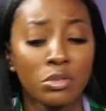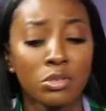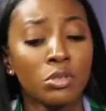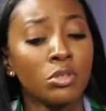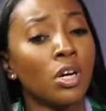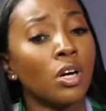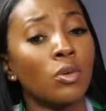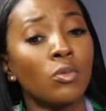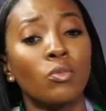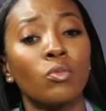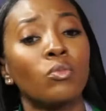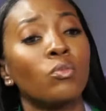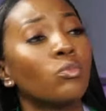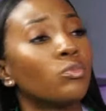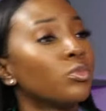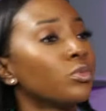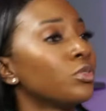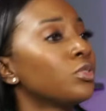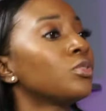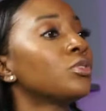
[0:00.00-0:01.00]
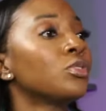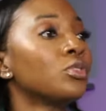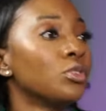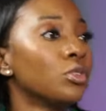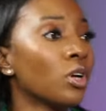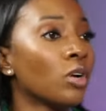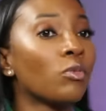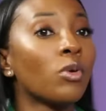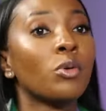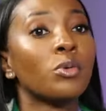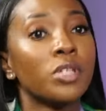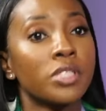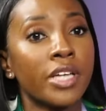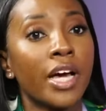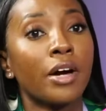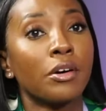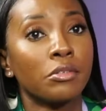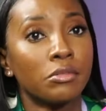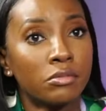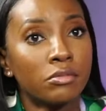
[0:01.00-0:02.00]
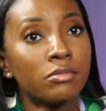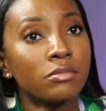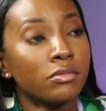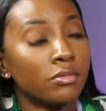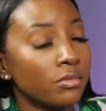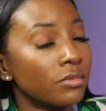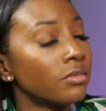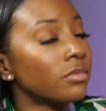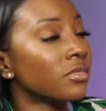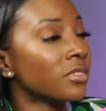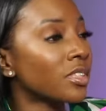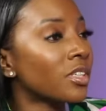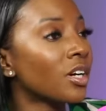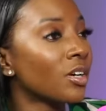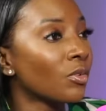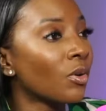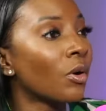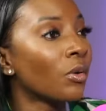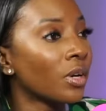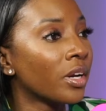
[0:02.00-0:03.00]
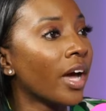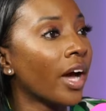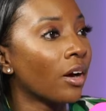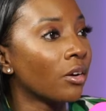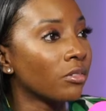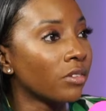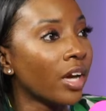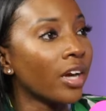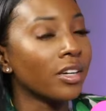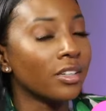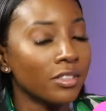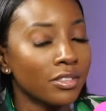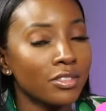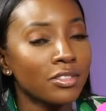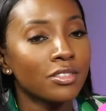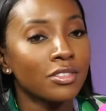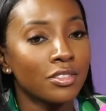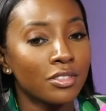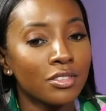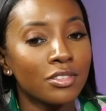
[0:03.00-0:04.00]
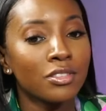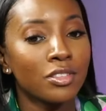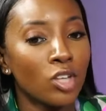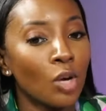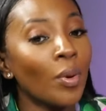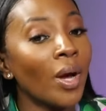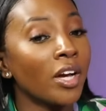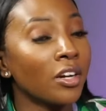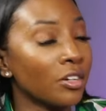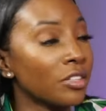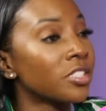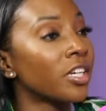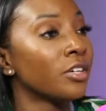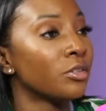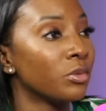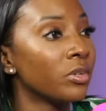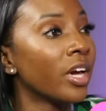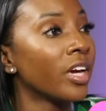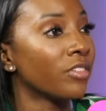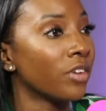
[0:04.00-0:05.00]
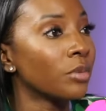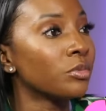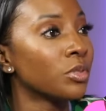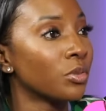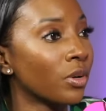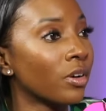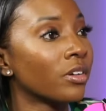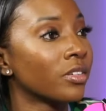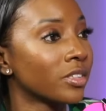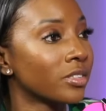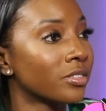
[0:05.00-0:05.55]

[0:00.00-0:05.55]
you don't you don't roll this out. Yes. You don't roll it out. Like nobody gonna say you gave up too early.